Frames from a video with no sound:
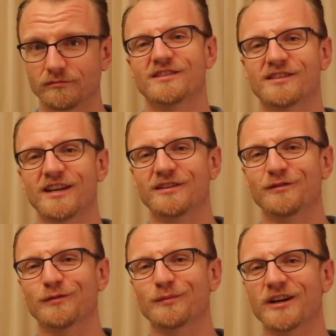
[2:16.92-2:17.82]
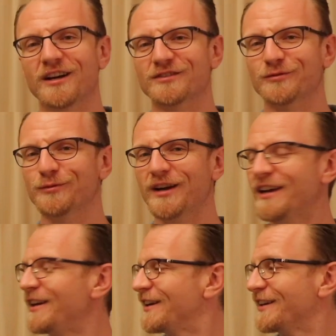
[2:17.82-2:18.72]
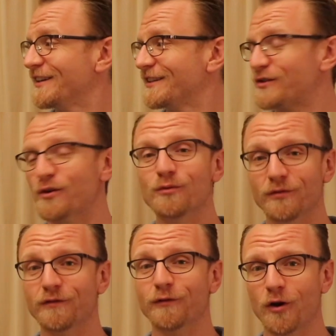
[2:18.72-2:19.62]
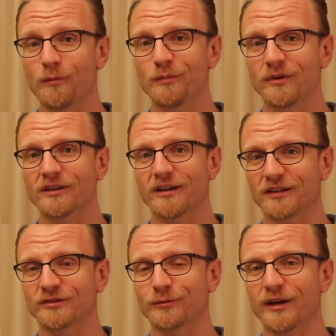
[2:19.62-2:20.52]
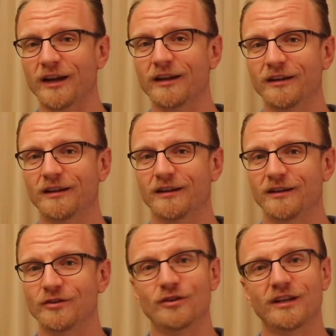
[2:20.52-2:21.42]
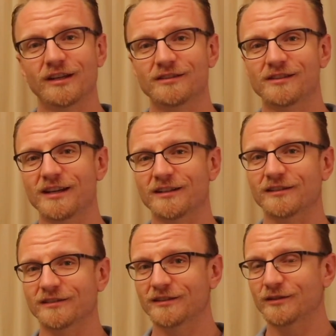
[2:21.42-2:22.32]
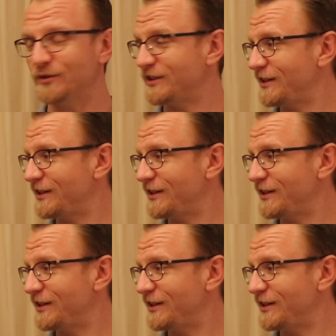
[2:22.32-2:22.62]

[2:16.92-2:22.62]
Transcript: Setter from Castlereagh so from Castlereagh, you can get a setter, which